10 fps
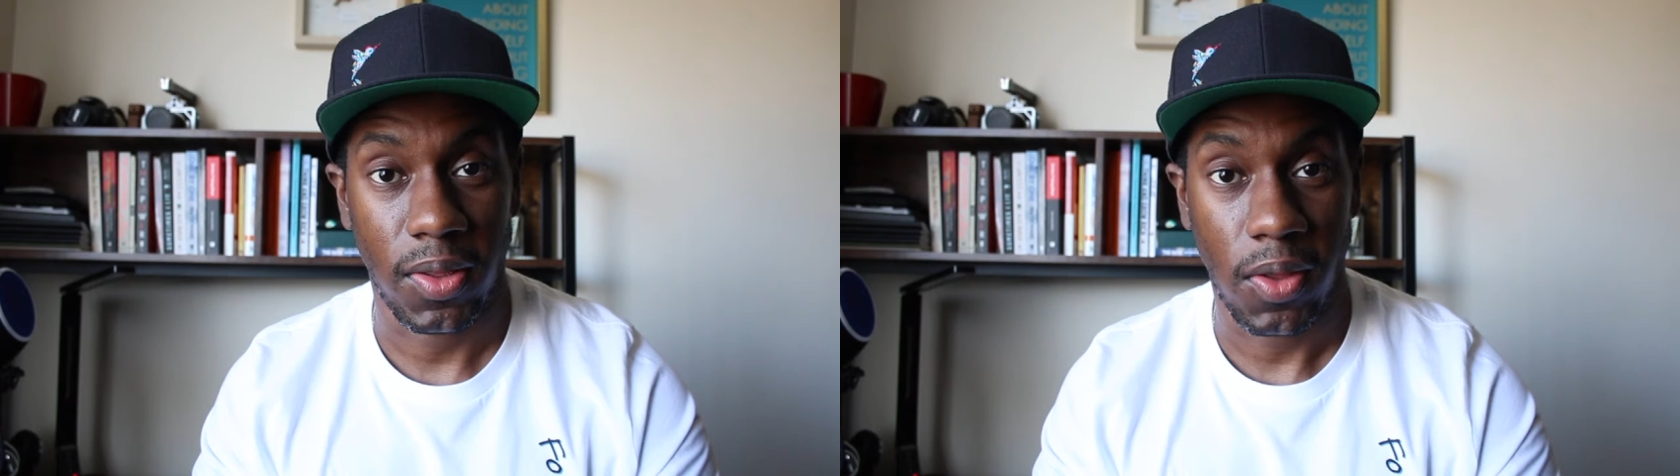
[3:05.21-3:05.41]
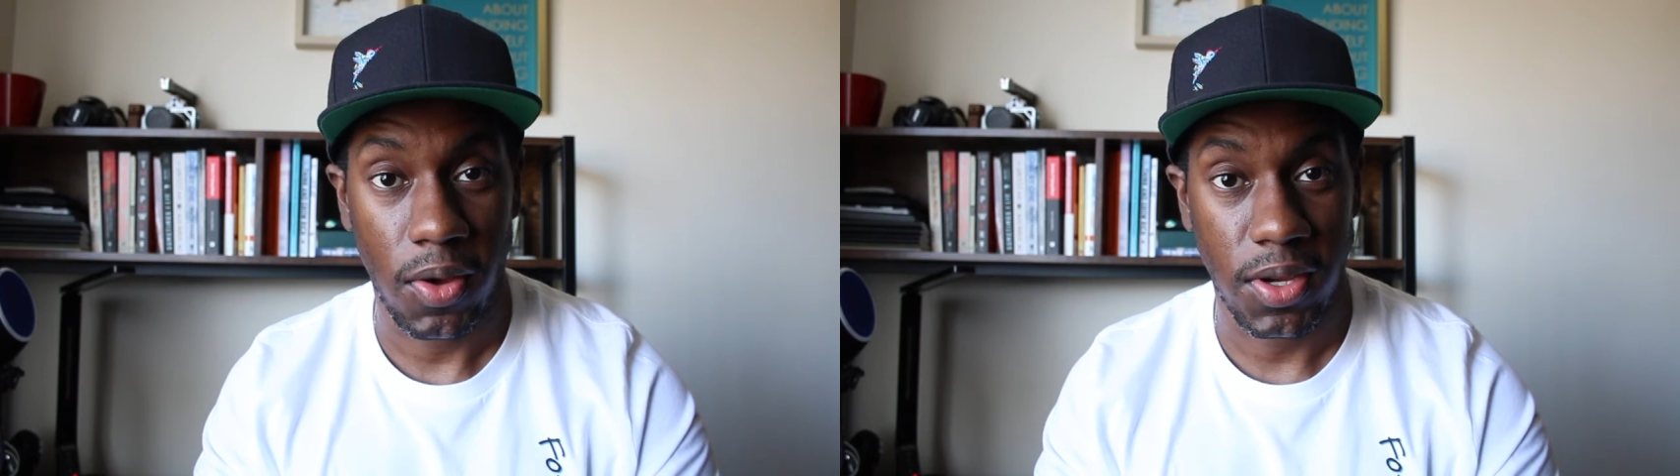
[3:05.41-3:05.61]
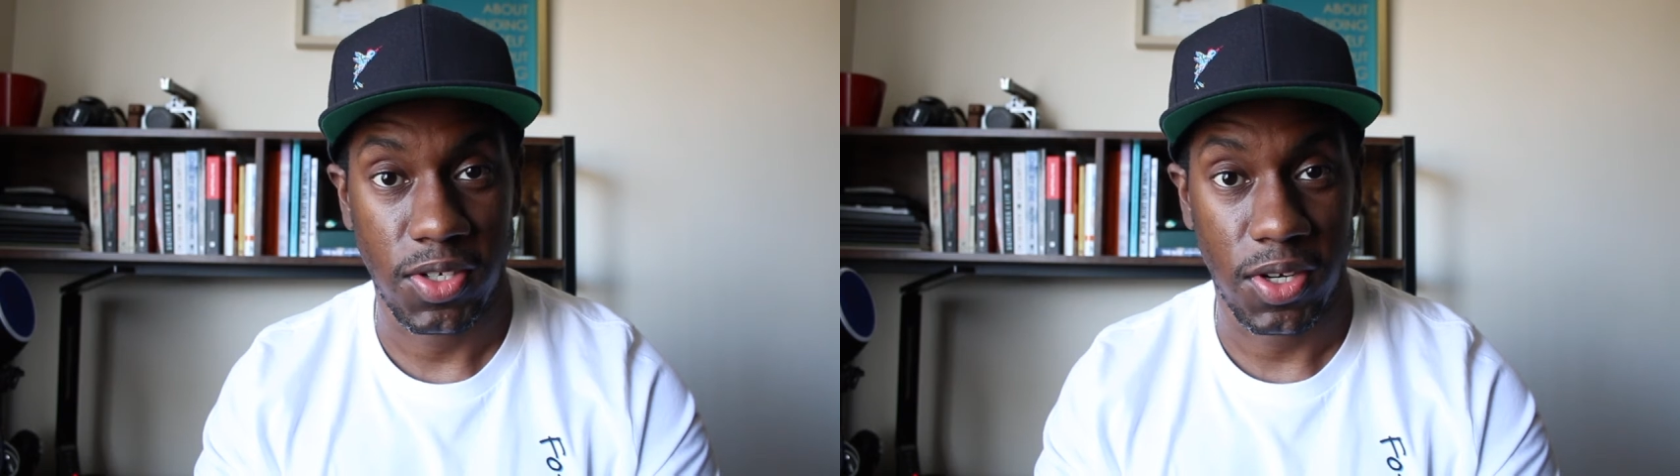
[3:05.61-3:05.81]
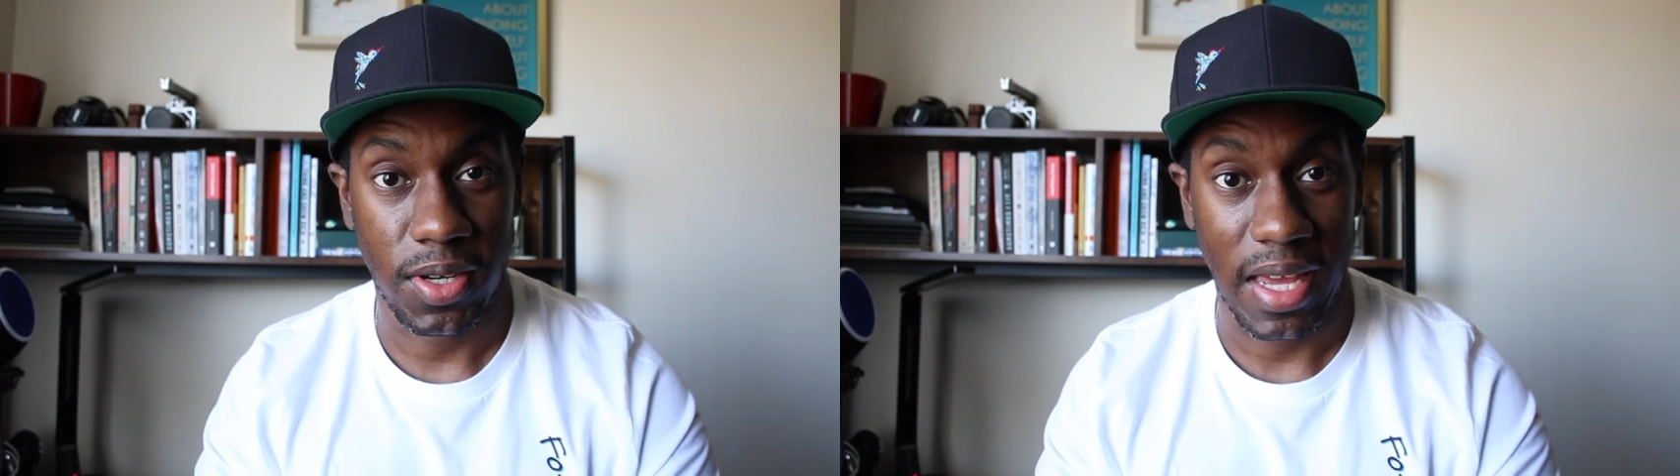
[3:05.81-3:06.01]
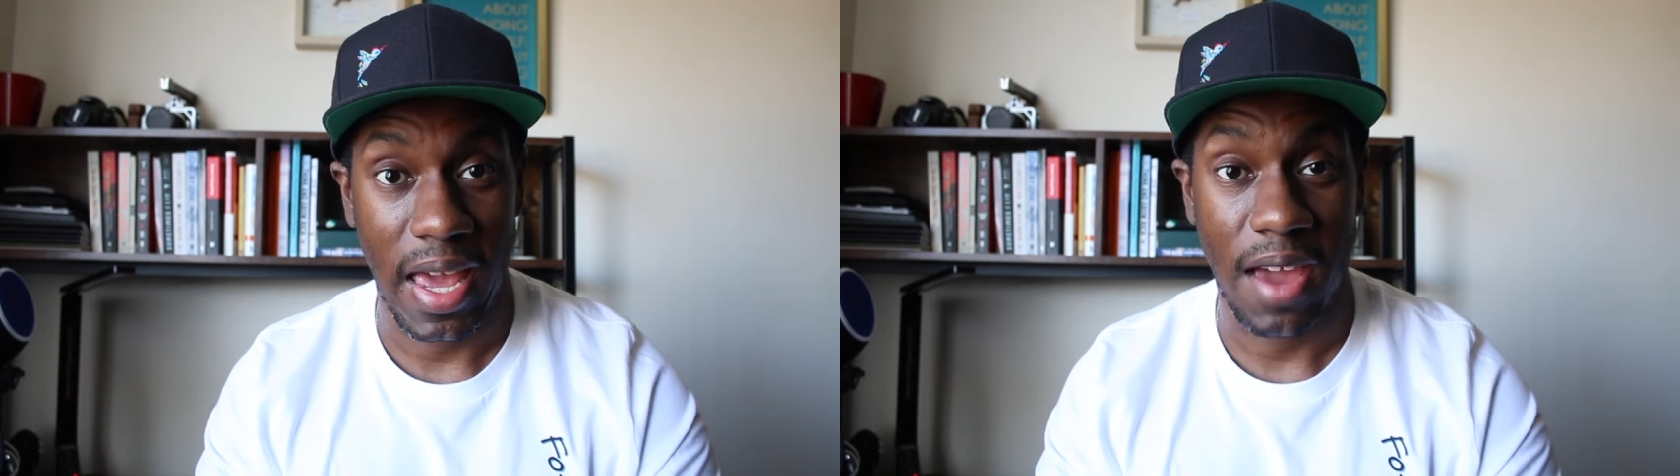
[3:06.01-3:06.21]
along your
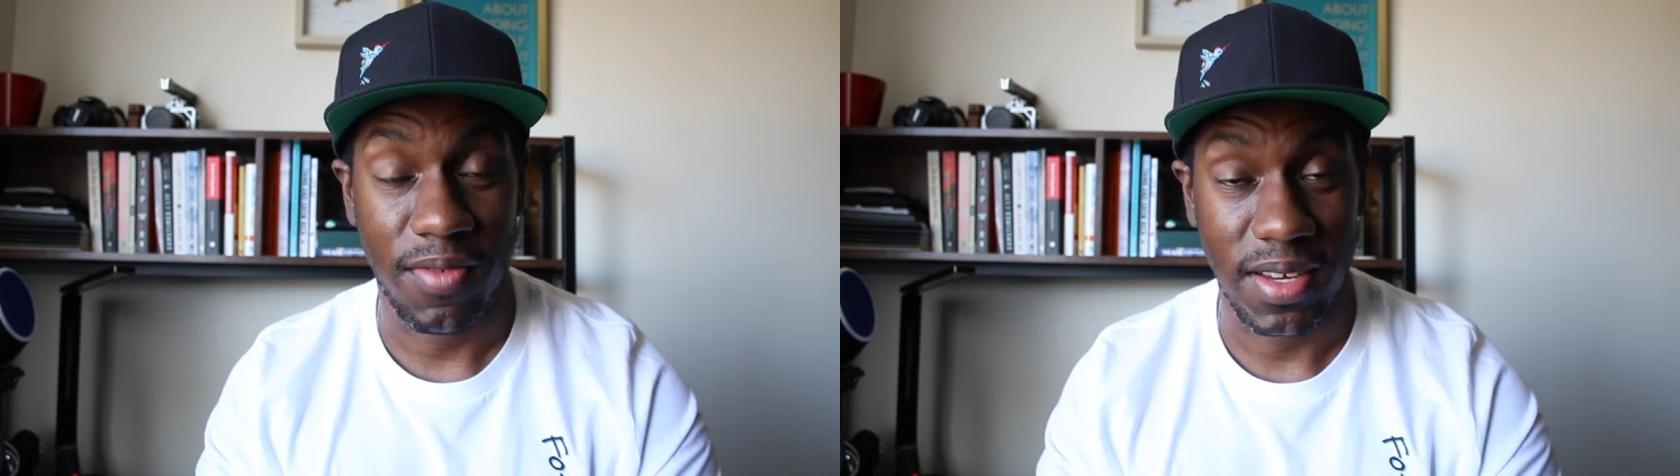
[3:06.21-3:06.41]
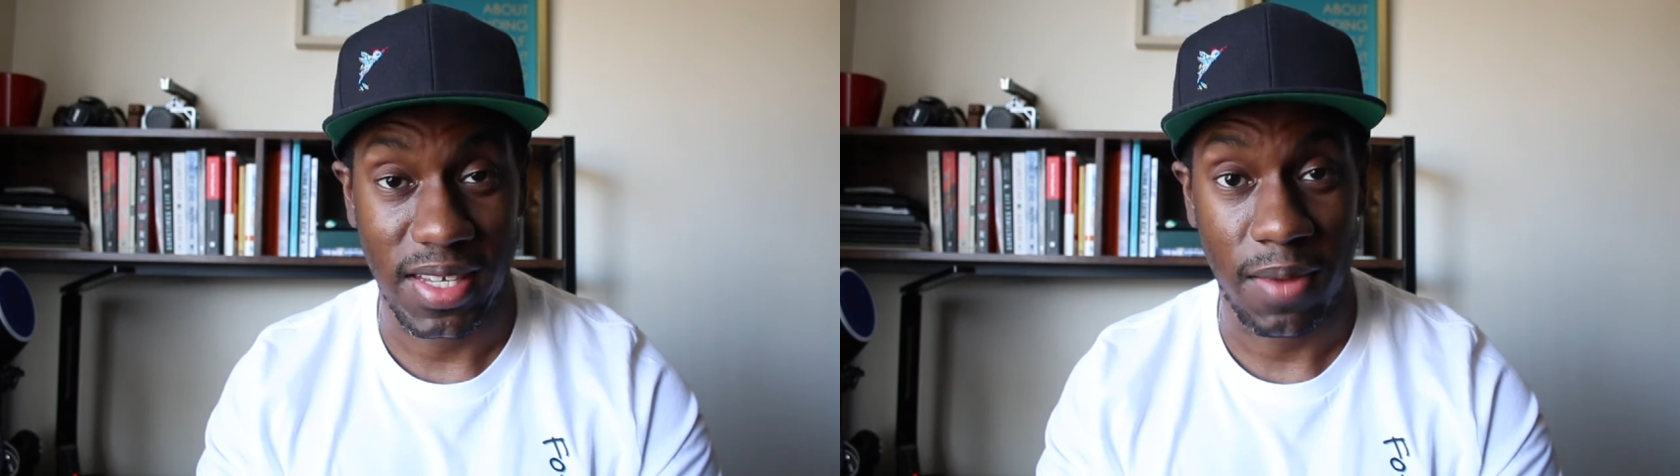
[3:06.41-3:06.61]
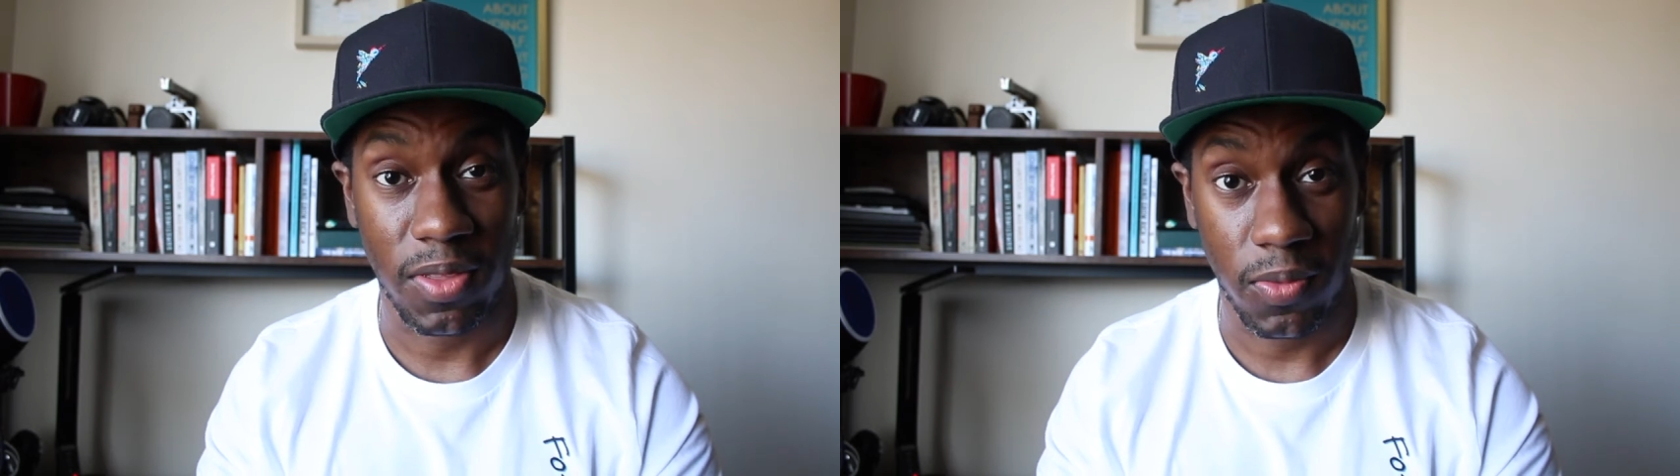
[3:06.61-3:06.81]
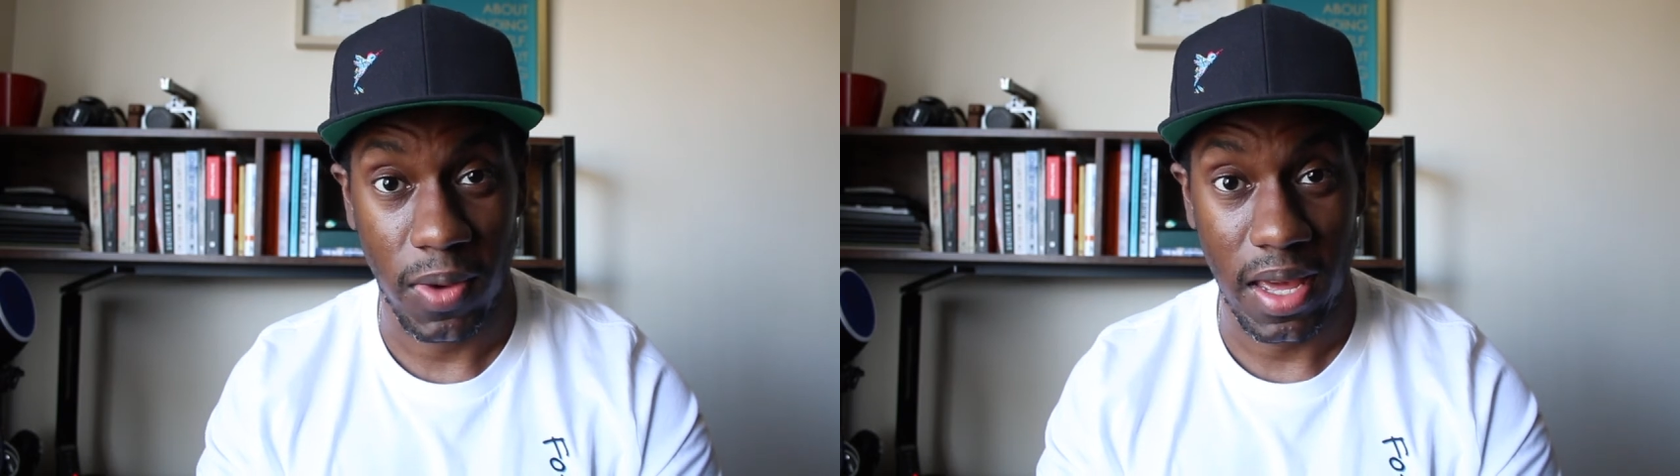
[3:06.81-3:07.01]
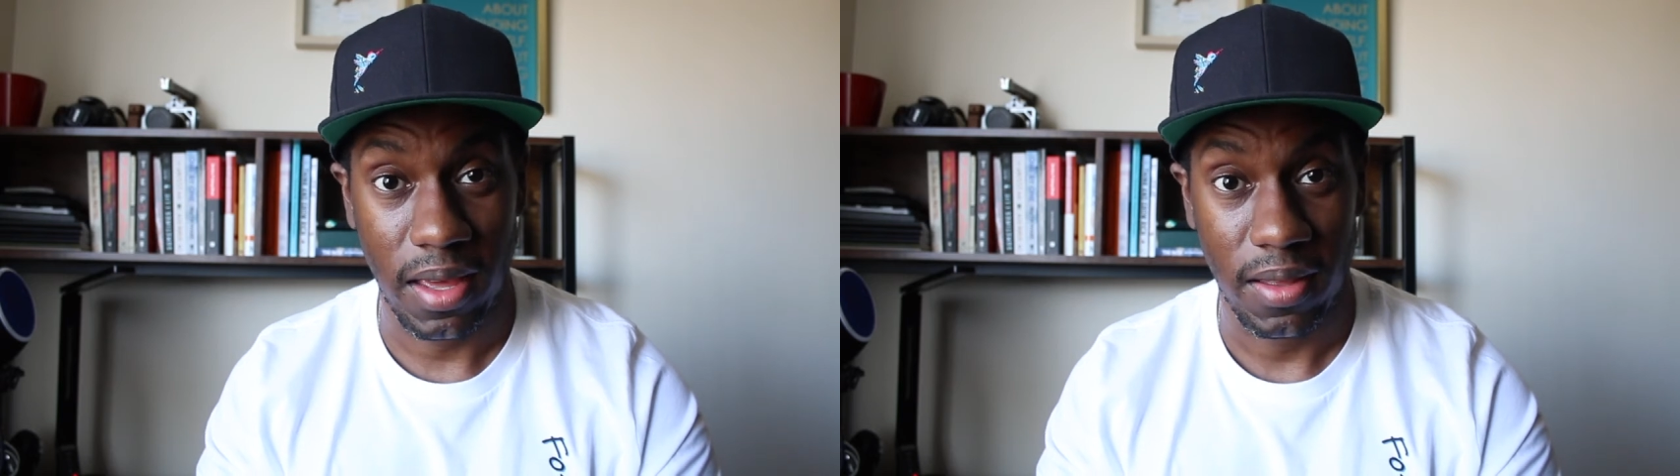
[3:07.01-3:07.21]
journey and every step of the
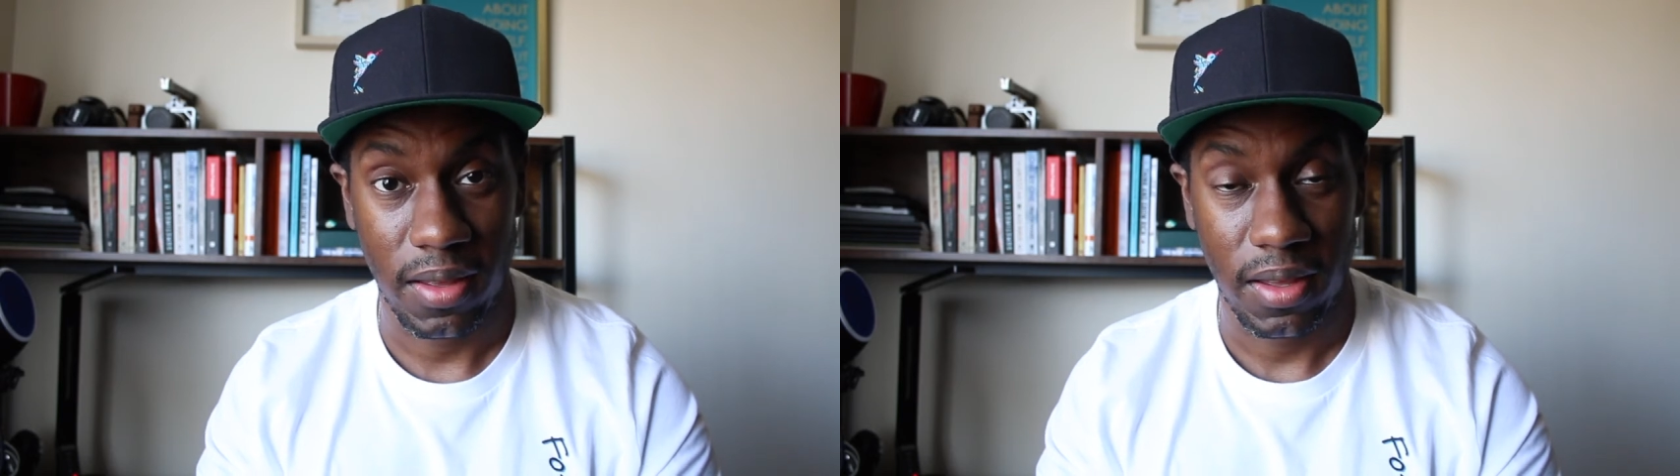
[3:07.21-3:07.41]
way,